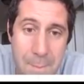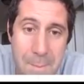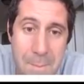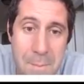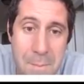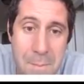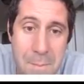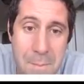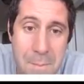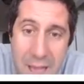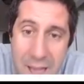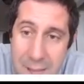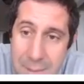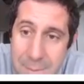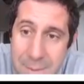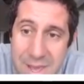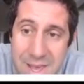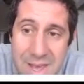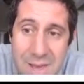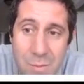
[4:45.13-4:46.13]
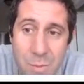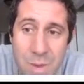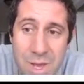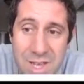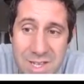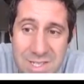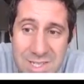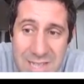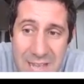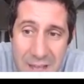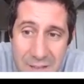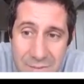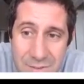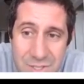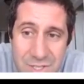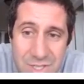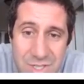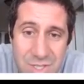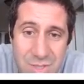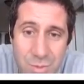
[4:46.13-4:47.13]
Maybe we could
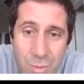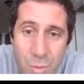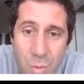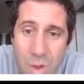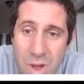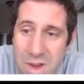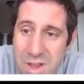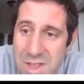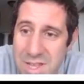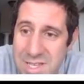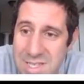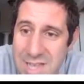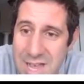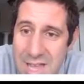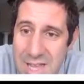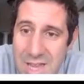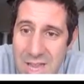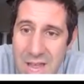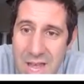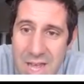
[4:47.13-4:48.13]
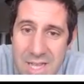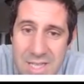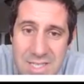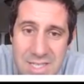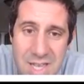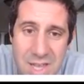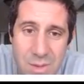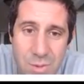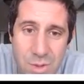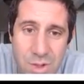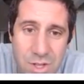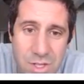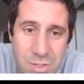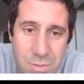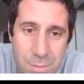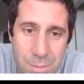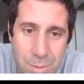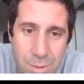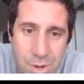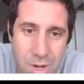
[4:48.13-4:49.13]
salvage one of these headlights. The other one
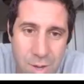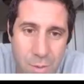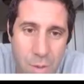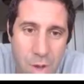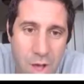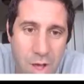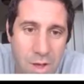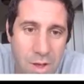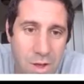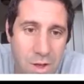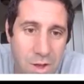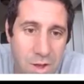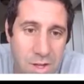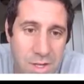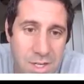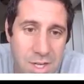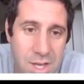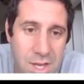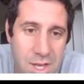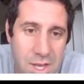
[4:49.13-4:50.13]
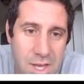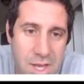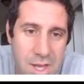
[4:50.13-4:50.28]
looks pretty well cooked.